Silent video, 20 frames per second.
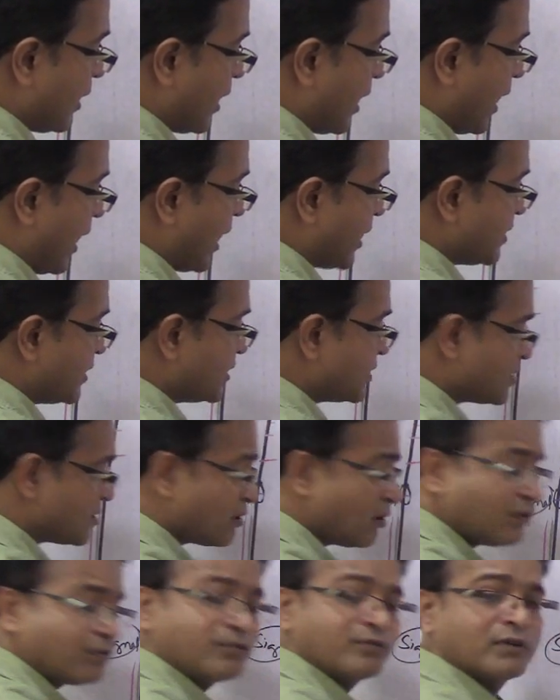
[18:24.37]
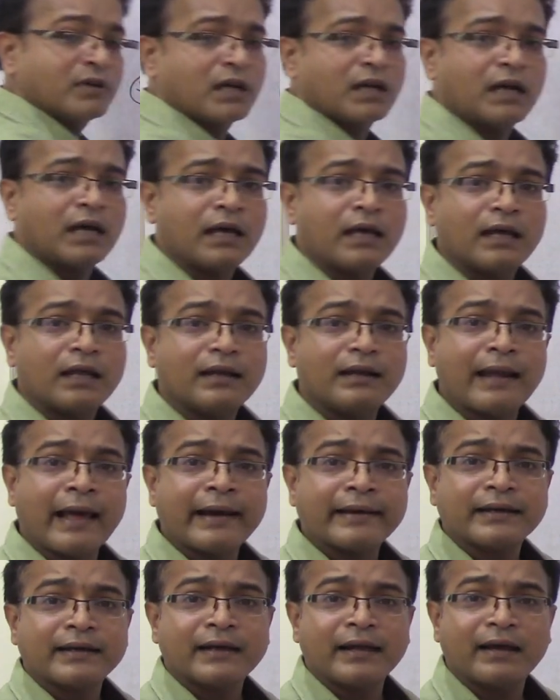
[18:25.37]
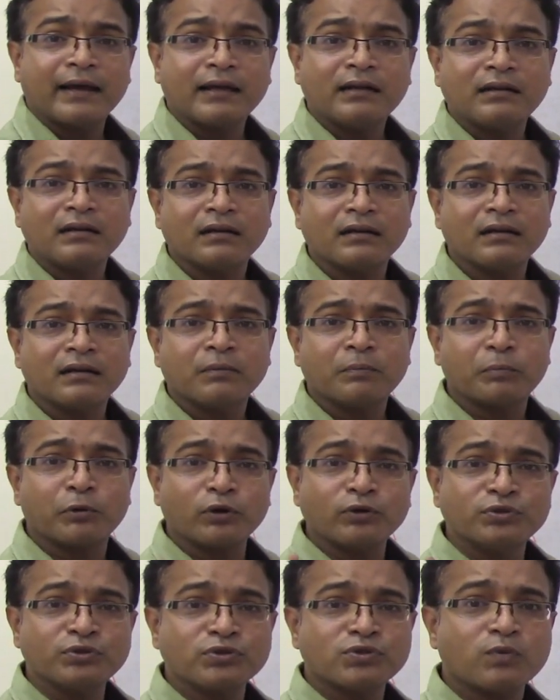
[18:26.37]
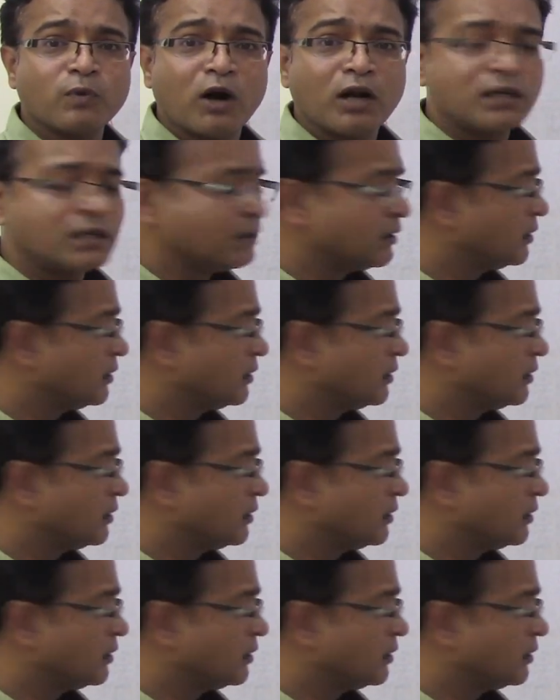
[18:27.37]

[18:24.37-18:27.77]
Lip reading: Islets of Langerhans produce what?